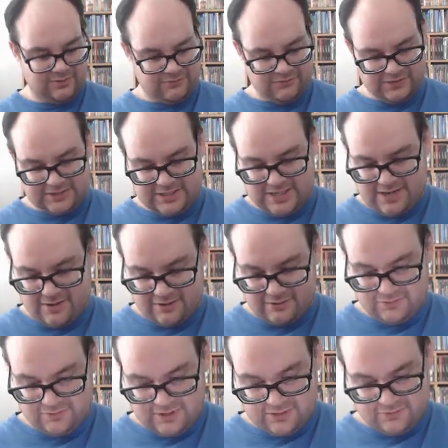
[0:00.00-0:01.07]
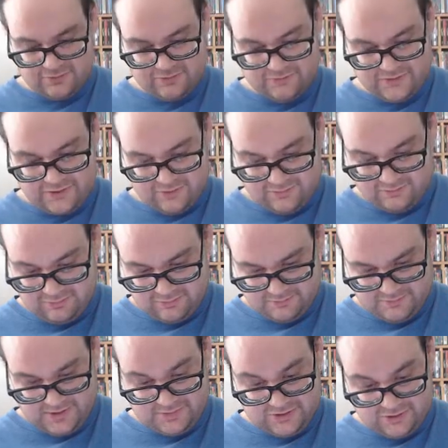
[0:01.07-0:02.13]
Hopefully today I'll do another review.
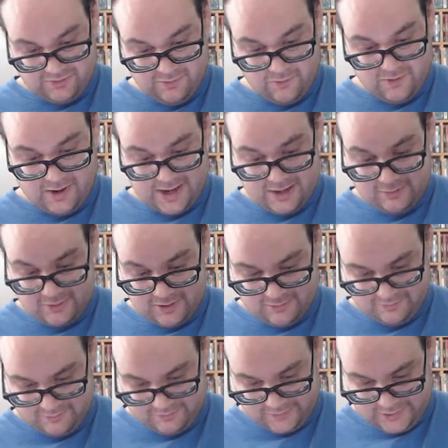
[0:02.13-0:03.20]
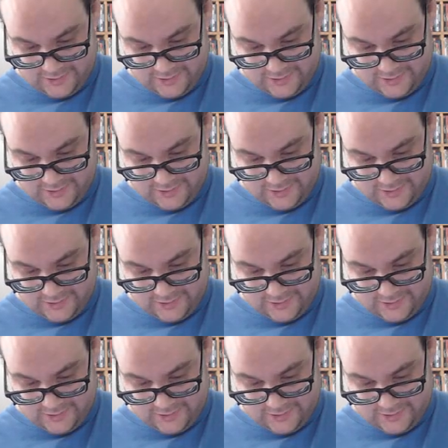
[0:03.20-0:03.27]
Maybe 2 more. I don't know.